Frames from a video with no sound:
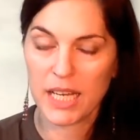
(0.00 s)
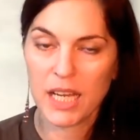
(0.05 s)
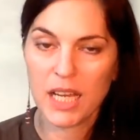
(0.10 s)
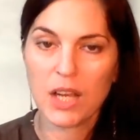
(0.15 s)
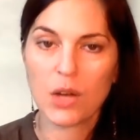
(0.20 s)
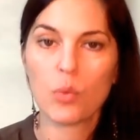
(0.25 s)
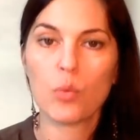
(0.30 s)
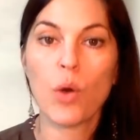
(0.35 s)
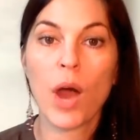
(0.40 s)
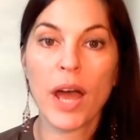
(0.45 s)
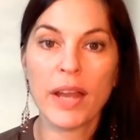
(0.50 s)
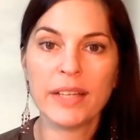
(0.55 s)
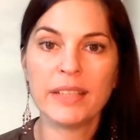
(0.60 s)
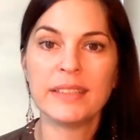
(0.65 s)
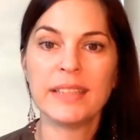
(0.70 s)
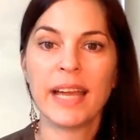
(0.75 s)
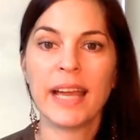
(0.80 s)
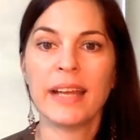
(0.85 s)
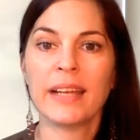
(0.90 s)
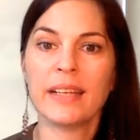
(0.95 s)
rather
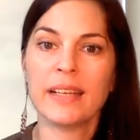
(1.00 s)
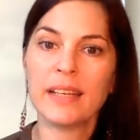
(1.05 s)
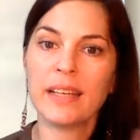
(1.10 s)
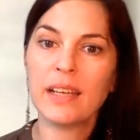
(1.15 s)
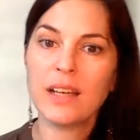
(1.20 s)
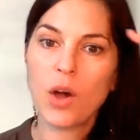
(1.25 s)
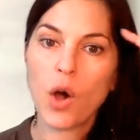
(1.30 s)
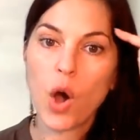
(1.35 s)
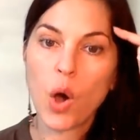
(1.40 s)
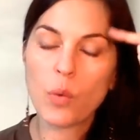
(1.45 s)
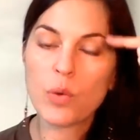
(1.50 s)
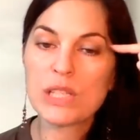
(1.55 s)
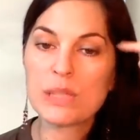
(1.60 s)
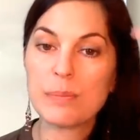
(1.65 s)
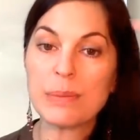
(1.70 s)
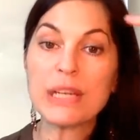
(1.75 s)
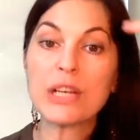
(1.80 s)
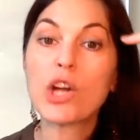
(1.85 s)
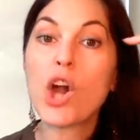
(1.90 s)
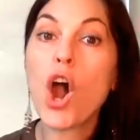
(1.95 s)
than always
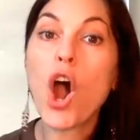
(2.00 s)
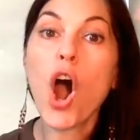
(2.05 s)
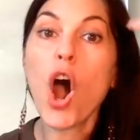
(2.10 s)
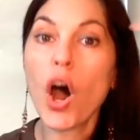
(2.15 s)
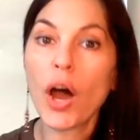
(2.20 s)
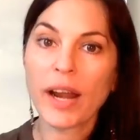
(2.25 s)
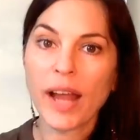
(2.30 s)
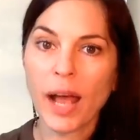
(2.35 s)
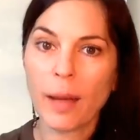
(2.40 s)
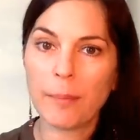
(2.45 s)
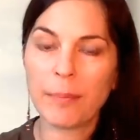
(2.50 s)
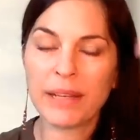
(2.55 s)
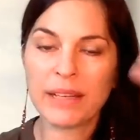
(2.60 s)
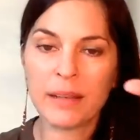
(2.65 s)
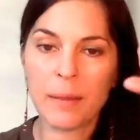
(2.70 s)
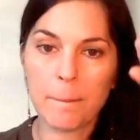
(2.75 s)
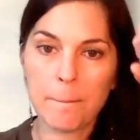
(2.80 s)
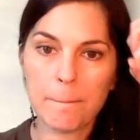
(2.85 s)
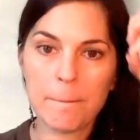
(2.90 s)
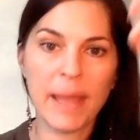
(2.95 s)
be caught up in the
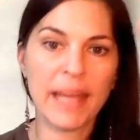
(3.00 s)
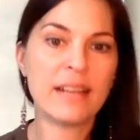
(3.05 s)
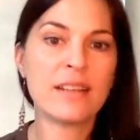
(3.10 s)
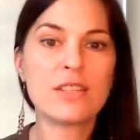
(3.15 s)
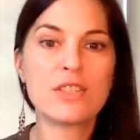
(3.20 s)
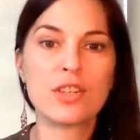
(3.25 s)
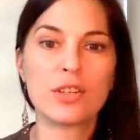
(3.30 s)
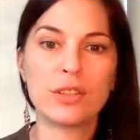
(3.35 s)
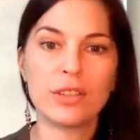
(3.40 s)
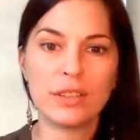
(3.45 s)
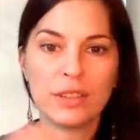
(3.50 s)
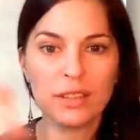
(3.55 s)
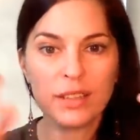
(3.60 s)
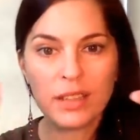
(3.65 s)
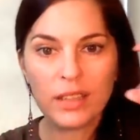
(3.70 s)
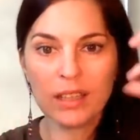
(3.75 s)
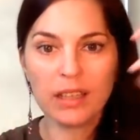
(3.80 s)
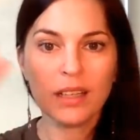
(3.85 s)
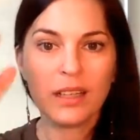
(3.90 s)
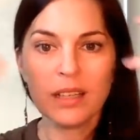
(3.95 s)
mental,
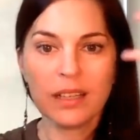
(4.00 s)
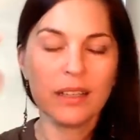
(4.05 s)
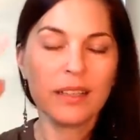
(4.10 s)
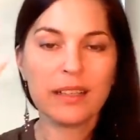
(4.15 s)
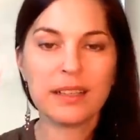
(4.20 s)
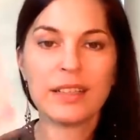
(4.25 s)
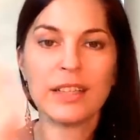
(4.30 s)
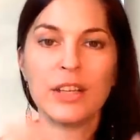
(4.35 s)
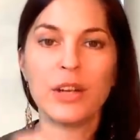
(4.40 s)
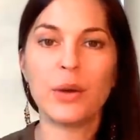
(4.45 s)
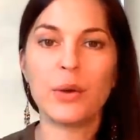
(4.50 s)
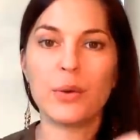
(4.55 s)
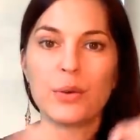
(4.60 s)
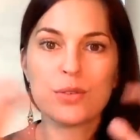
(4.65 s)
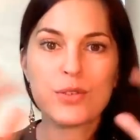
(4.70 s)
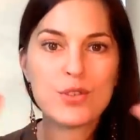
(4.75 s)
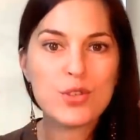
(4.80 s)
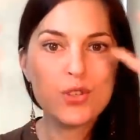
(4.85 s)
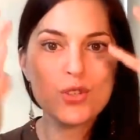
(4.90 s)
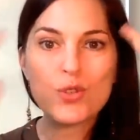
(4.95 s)

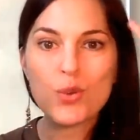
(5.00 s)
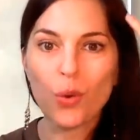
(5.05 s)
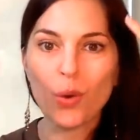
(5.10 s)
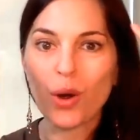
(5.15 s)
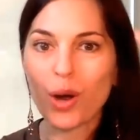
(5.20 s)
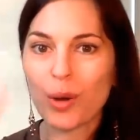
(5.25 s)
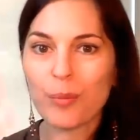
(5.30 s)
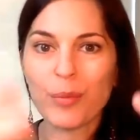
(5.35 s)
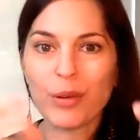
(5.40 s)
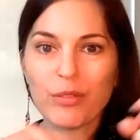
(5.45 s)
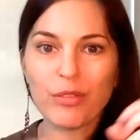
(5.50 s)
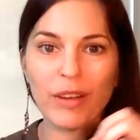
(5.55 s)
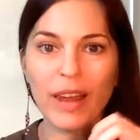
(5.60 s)
storm of